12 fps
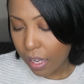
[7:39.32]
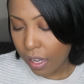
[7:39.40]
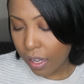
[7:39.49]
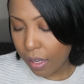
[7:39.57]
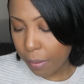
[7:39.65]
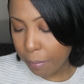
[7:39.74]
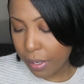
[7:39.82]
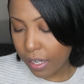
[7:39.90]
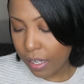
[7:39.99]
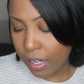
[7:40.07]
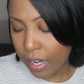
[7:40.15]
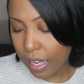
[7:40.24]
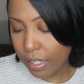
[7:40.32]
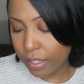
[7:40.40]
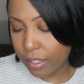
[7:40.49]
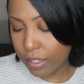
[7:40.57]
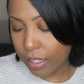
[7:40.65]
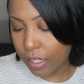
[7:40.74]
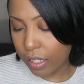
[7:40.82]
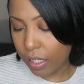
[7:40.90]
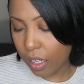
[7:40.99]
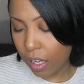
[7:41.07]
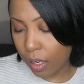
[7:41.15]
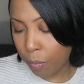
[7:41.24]
Let's
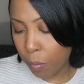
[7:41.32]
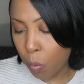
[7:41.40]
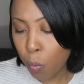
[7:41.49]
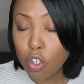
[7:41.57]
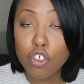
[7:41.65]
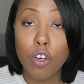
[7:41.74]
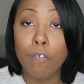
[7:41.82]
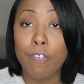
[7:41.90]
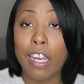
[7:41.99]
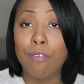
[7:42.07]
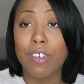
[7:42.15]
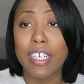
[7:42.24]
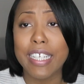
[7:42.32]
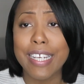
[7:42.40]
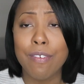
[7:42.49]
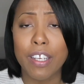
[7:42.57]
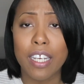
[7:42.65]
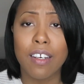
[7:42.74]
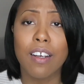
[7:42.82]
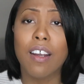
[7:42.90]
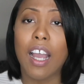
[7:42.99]
see. What's your favorite leave-in?